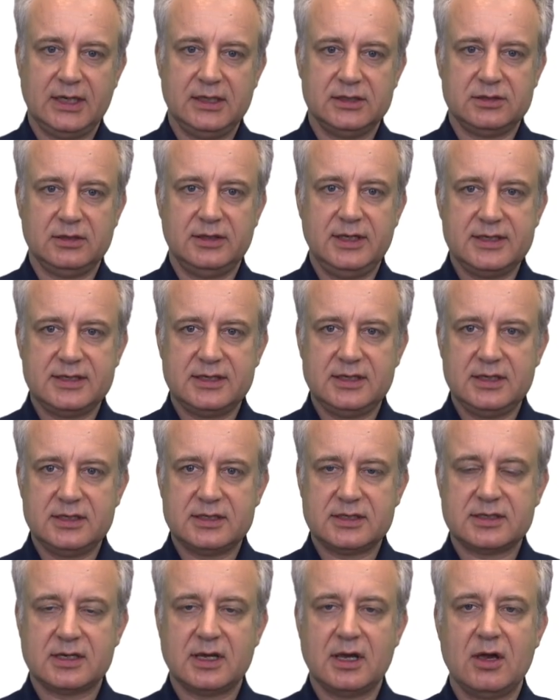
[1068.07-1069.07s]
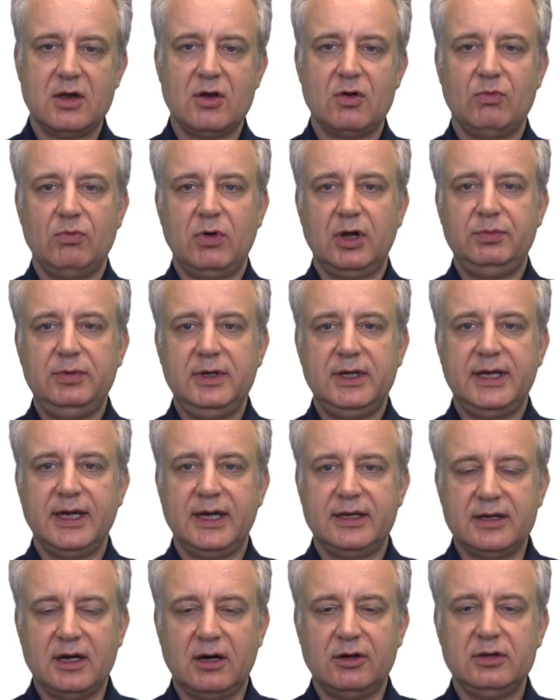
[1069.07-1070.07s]
So this is what we
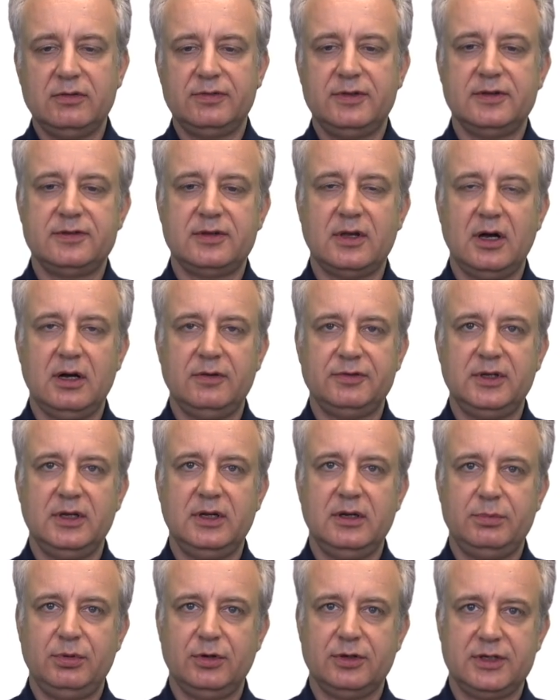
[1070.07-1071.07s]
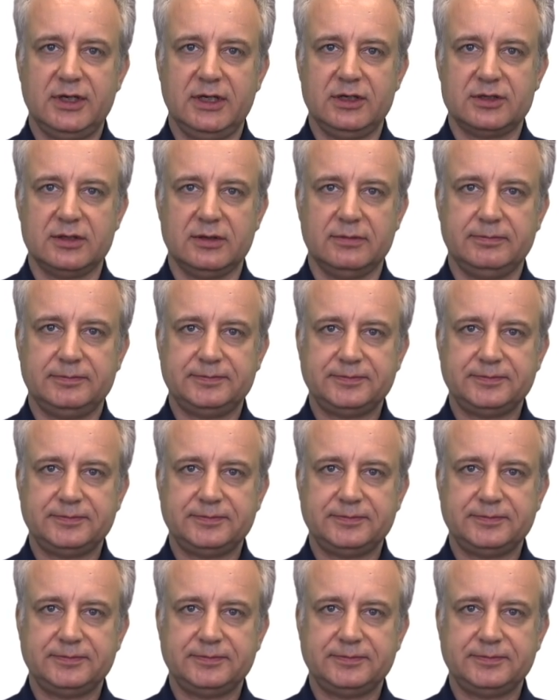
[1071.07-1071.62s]
get out of this half teleportation.